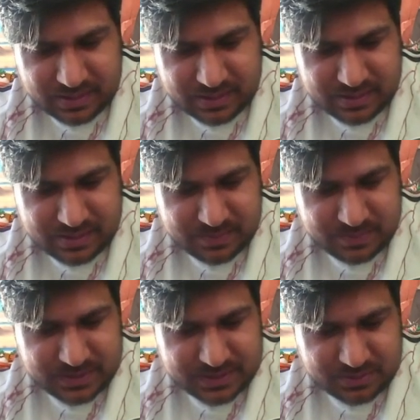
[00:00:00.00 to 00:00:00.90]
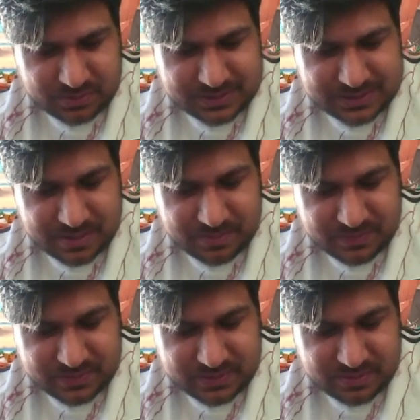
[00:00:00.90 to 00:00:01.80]
It's got Stamina
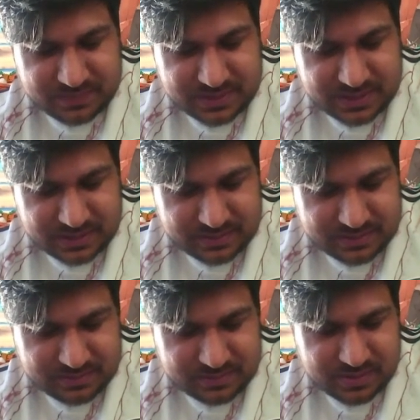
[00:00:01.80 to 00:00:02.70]
Reserve 6,